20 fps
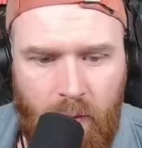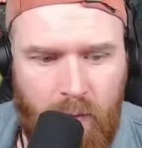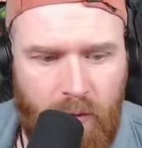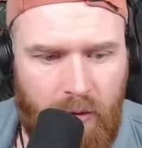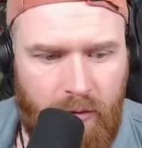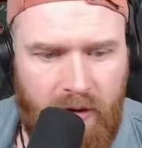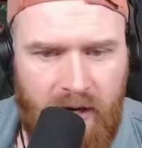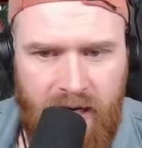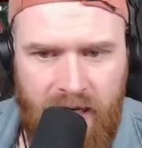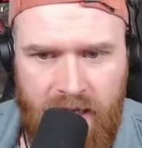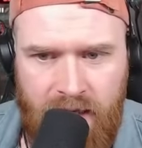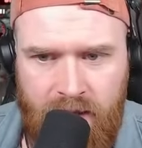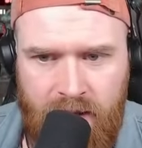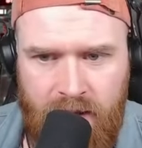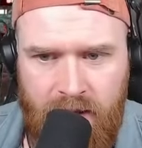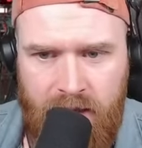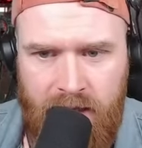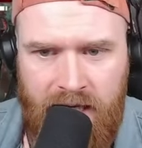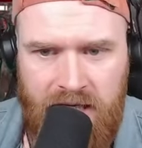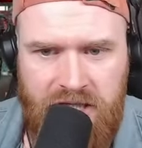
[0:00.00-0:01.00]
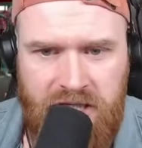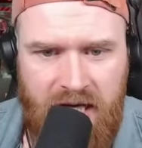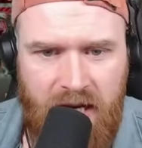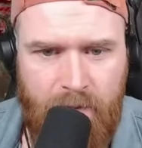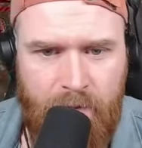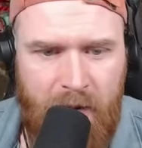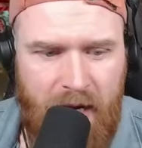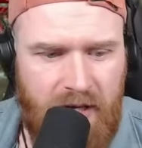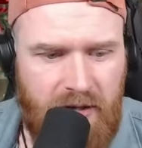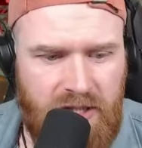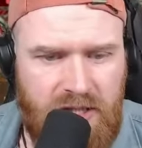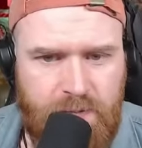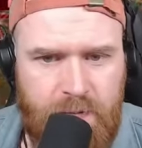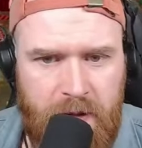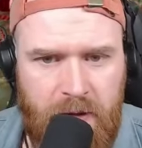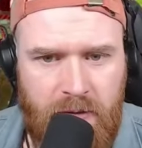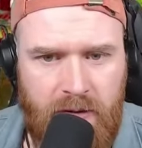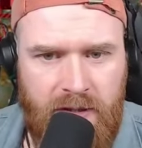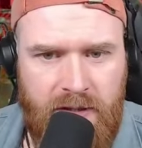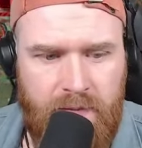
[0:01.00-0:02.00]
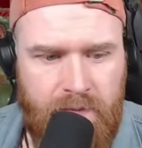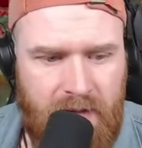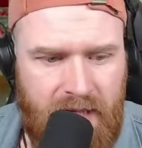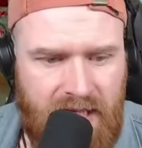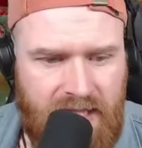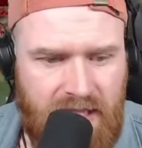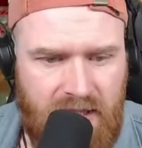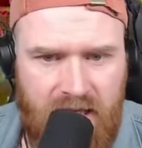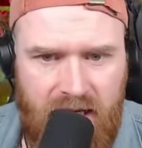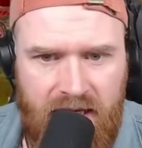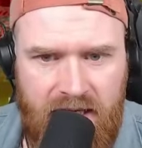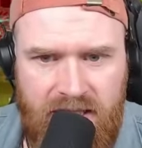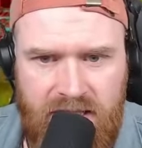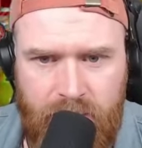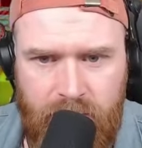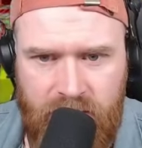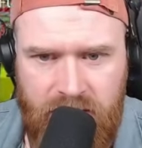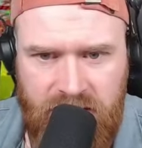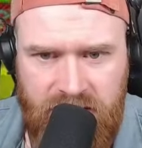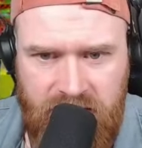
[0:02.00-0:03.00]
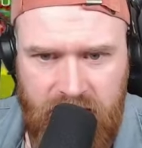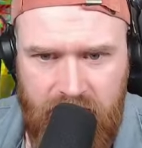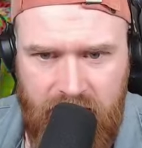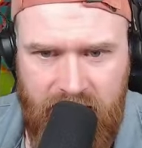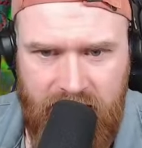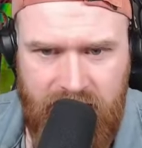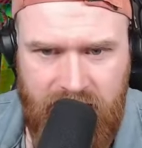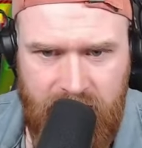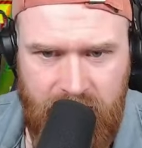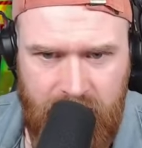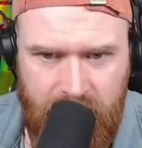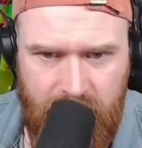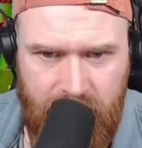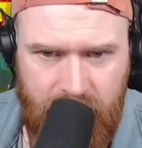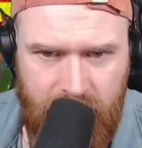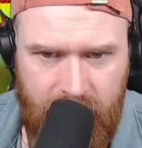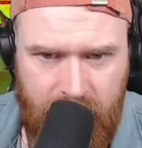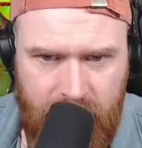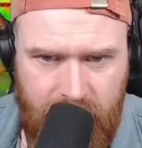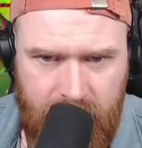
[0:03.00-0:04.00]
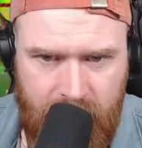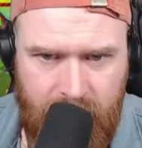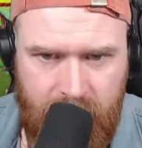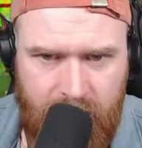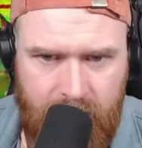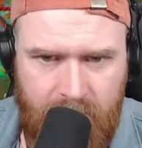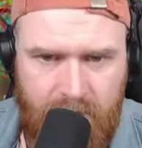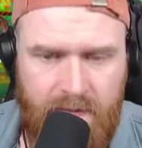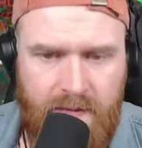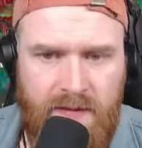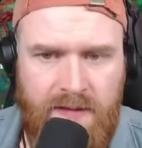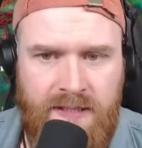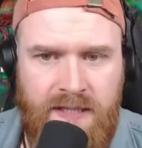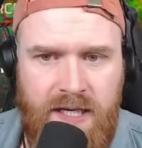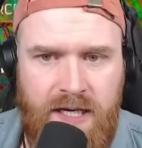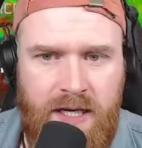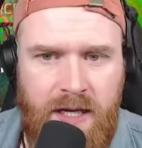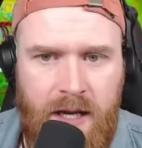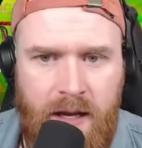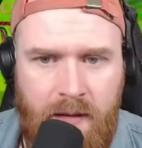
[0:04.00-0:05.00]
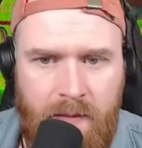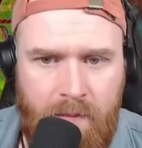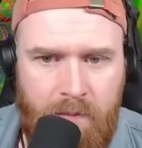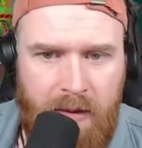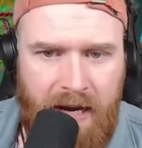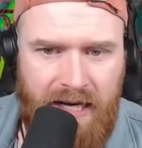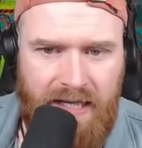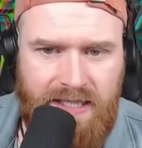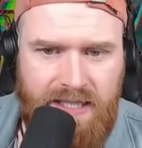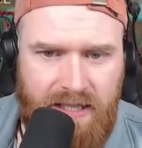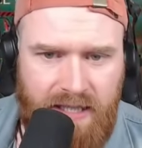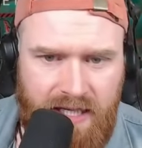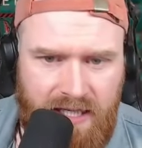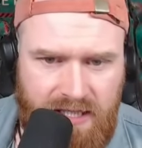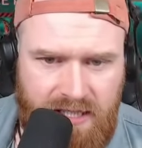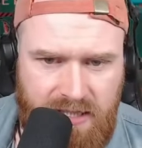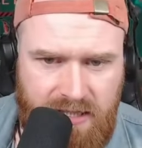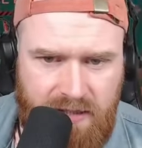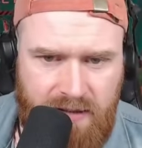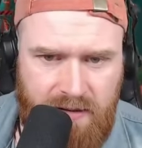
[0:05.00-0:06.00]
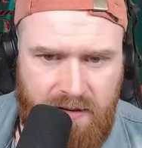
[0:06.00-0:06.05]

worry unless you get bile spewered. But that's okay, because then we just do this. See ya. Back to this.